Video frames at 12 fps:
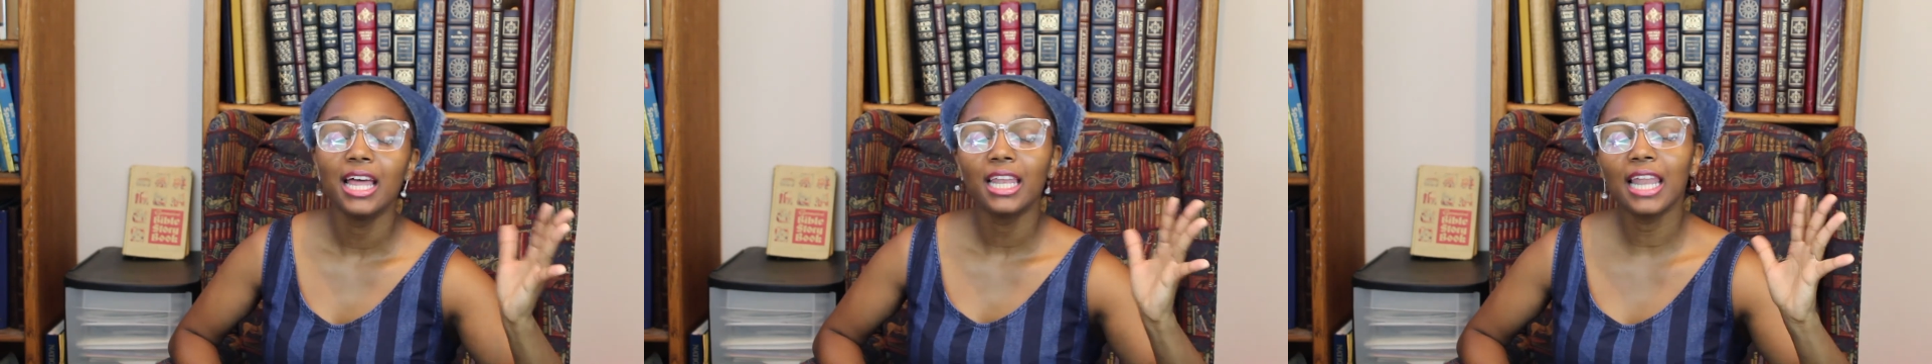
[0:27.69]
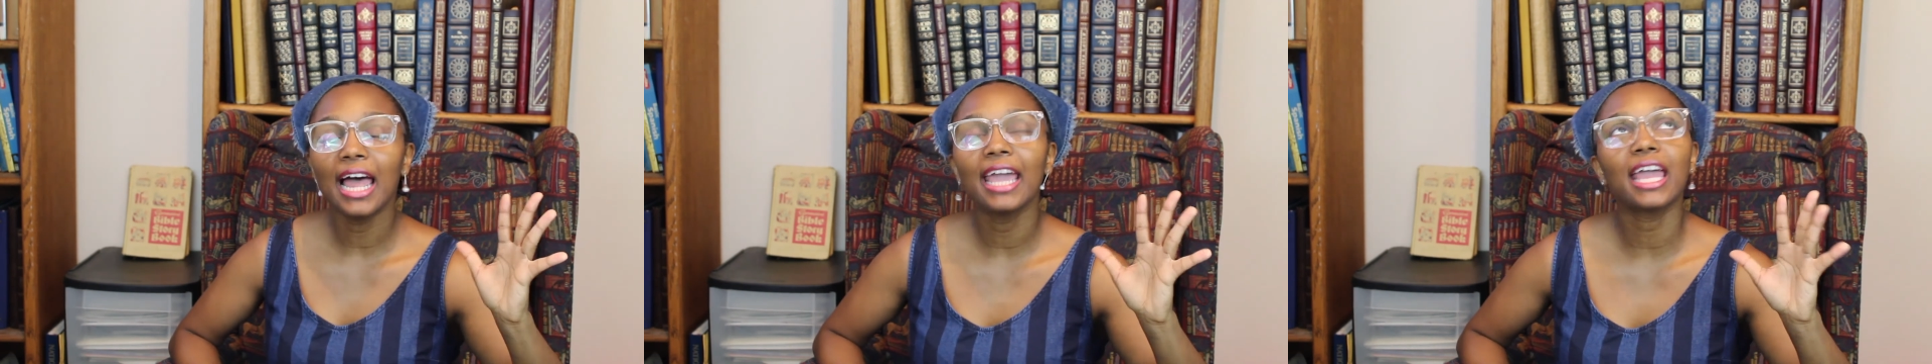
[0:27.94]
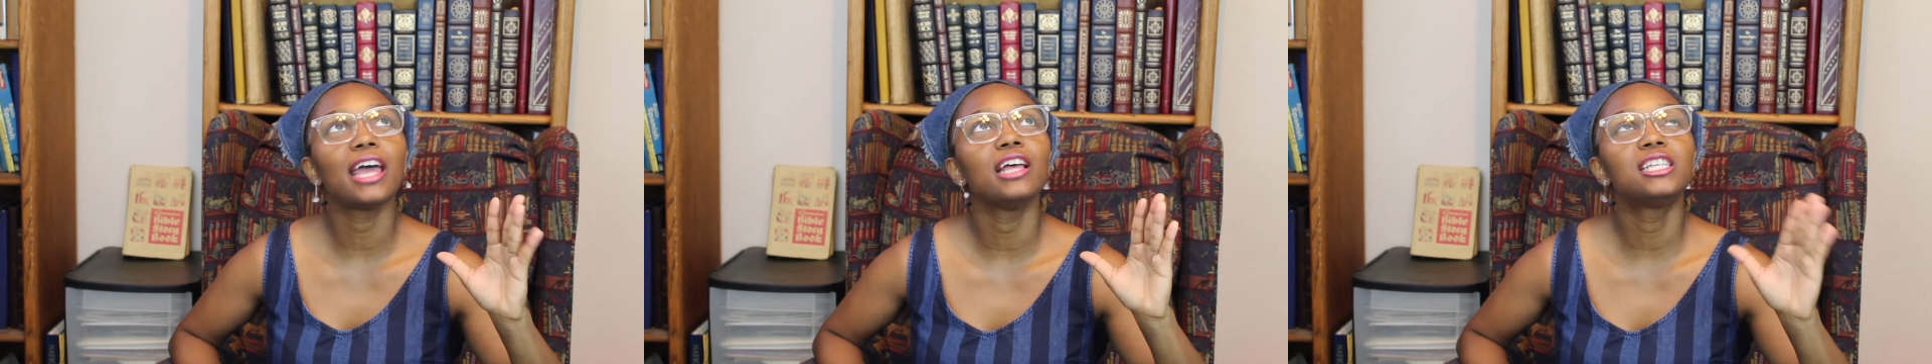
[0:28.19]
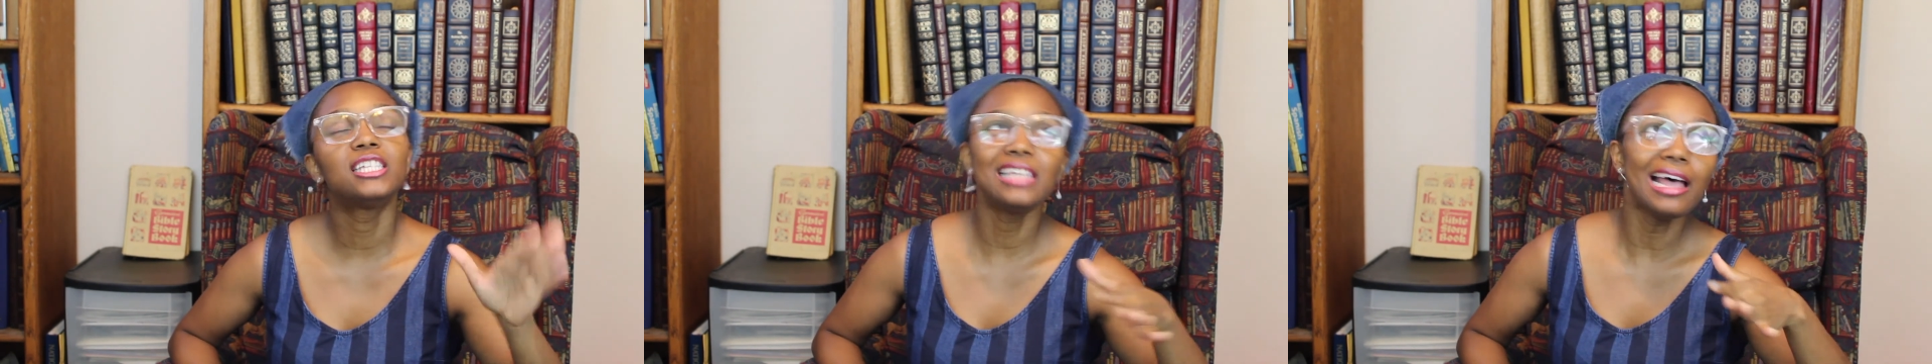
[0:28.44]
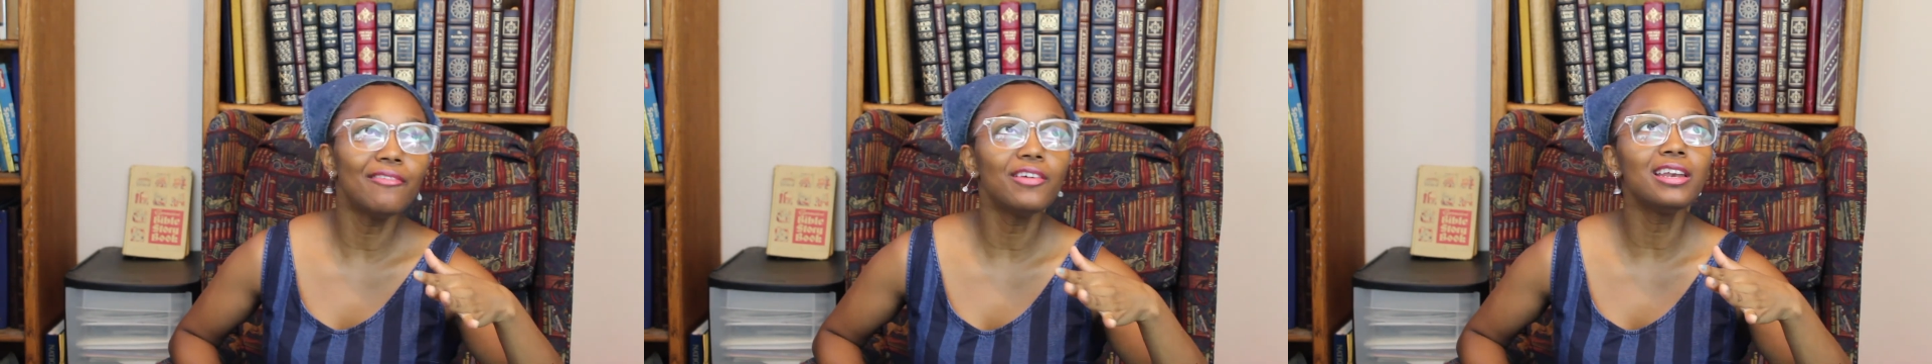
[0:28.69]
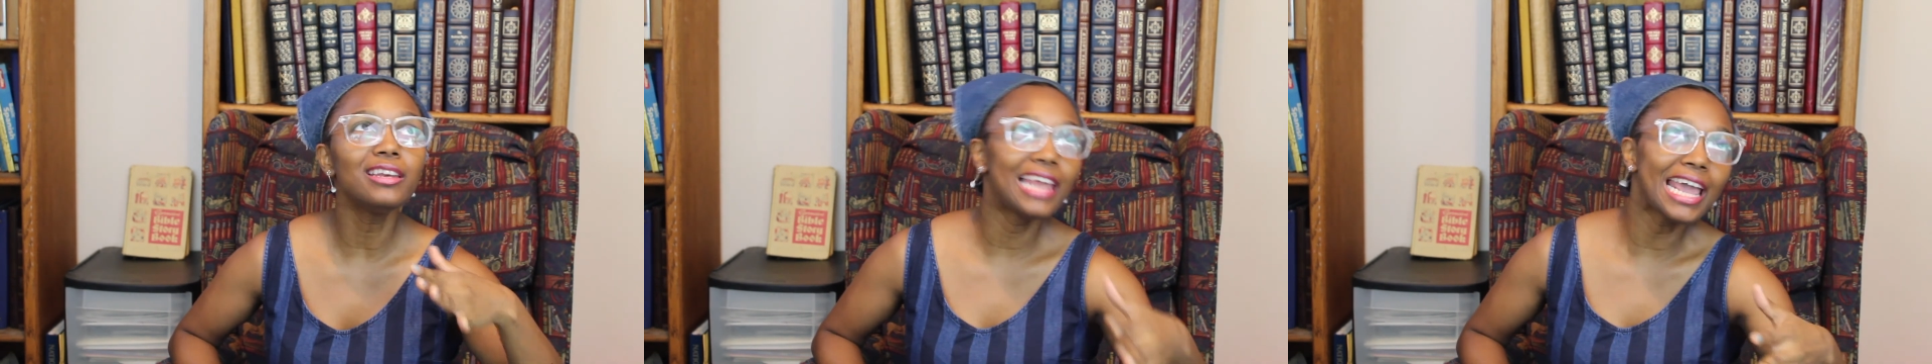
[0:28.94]
like
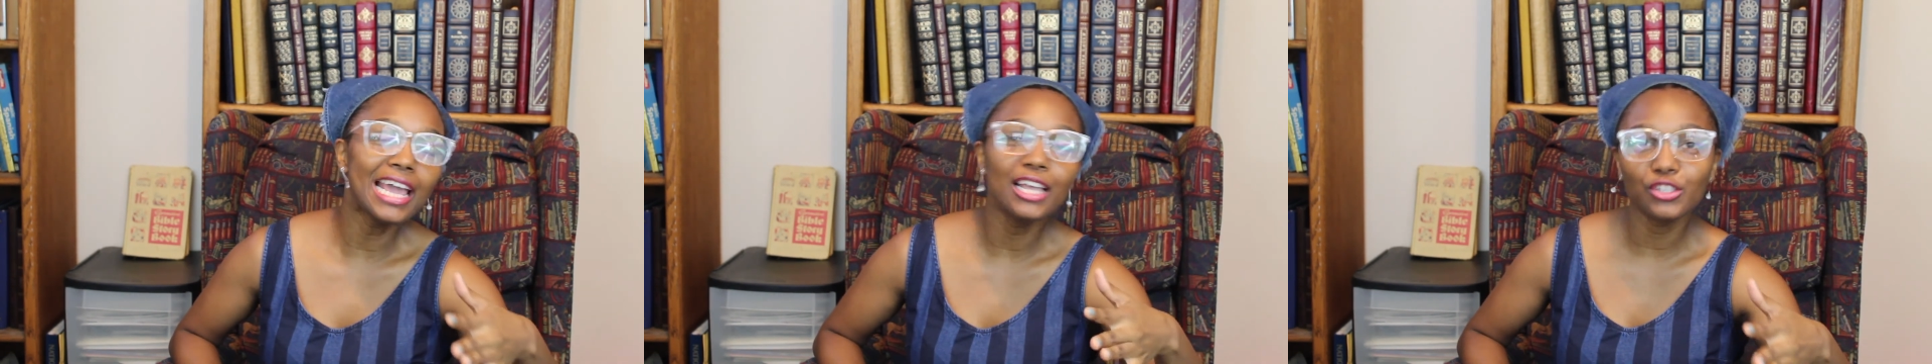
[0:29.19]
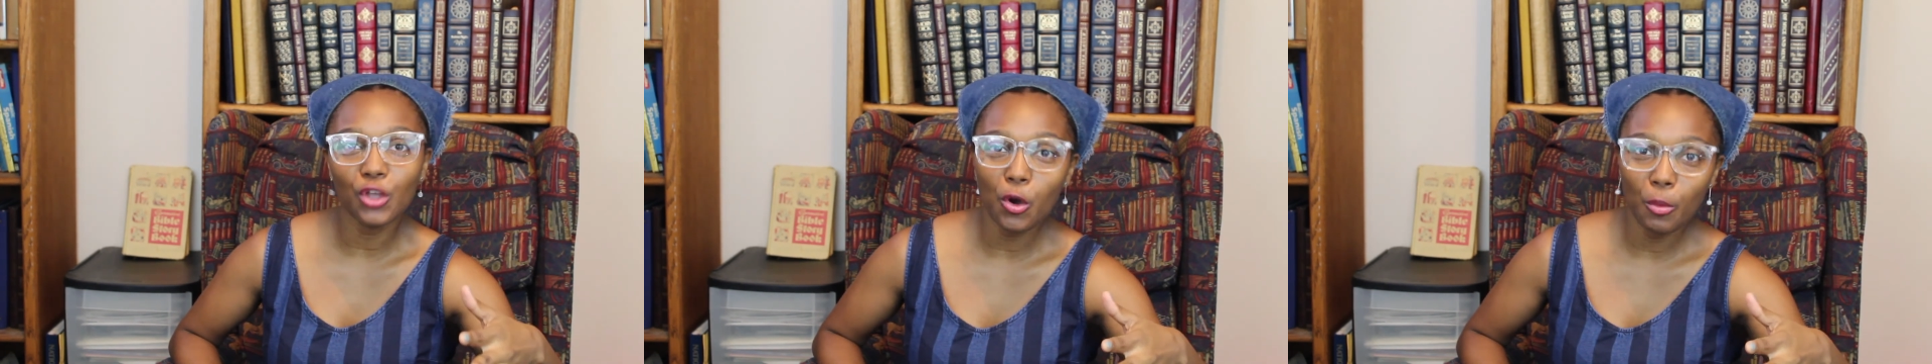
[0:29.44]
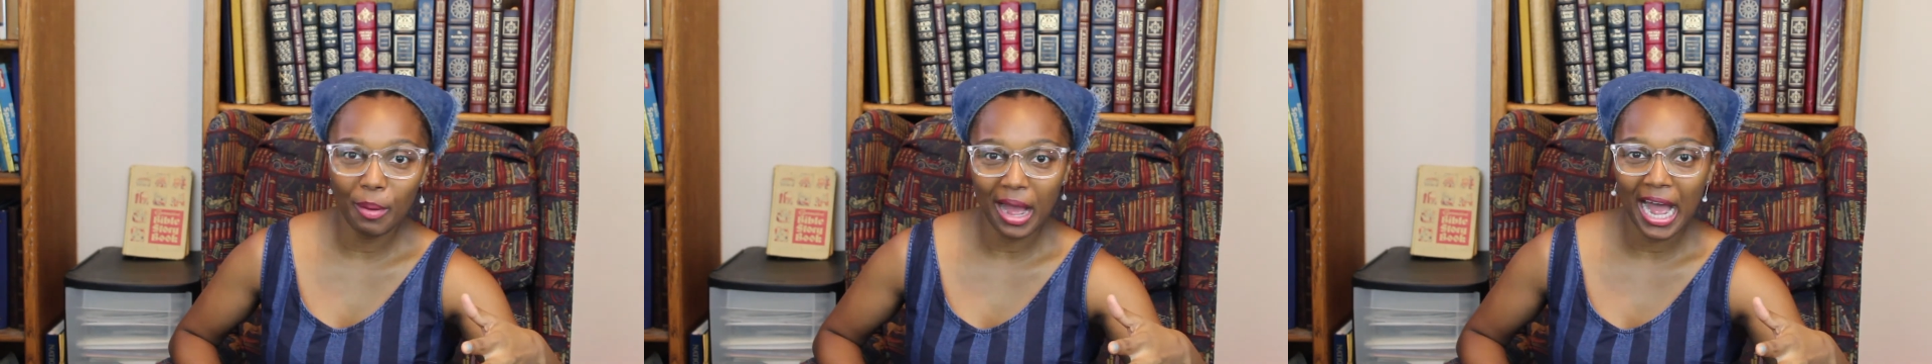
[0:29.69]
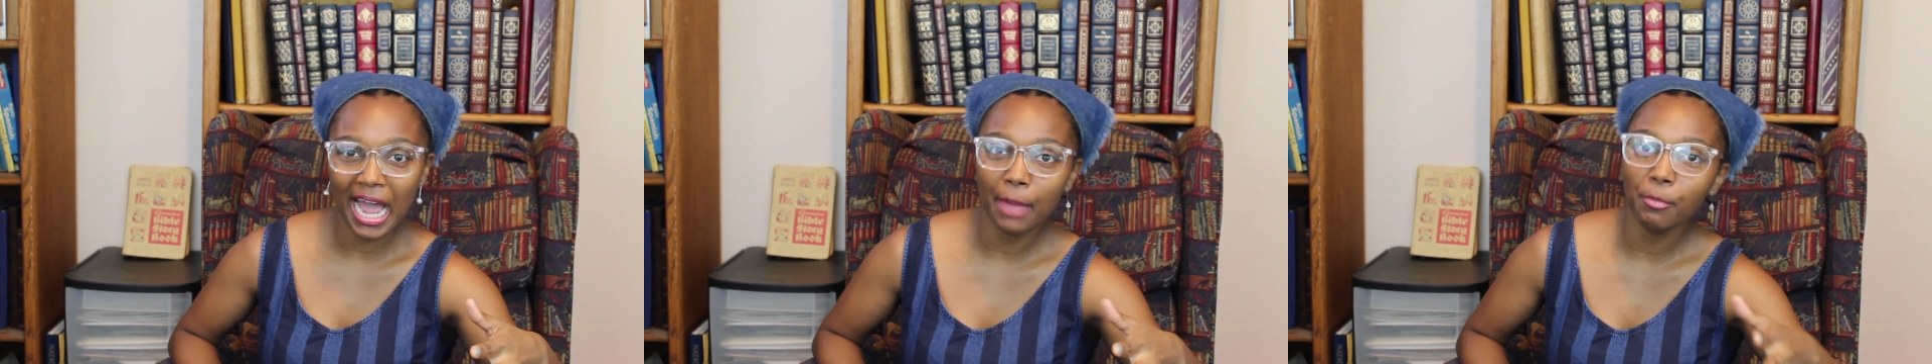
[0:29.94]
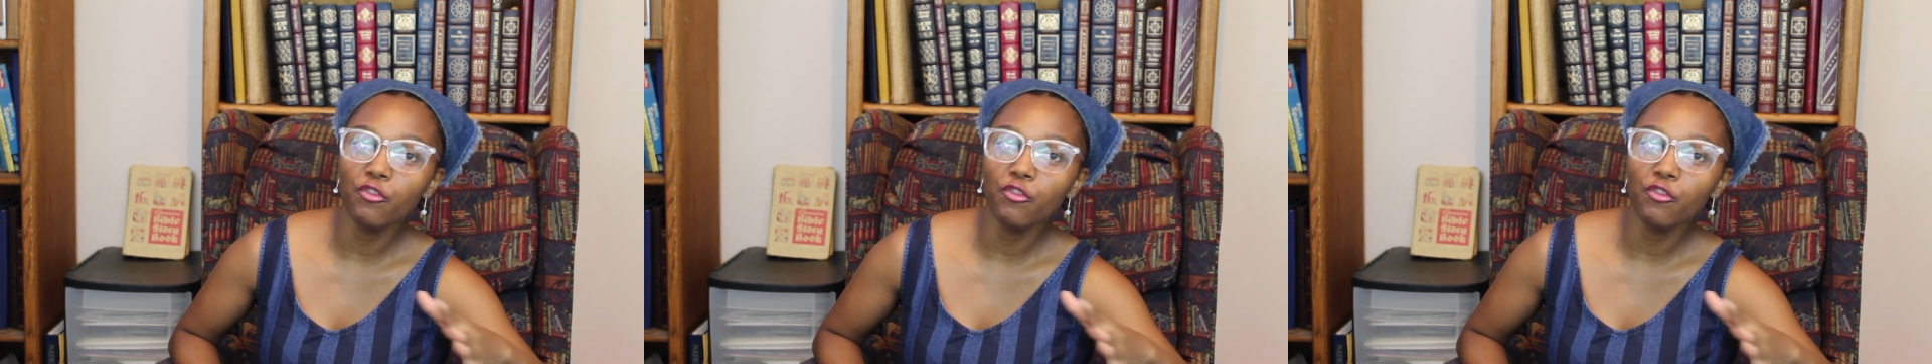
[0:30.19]
7 days go by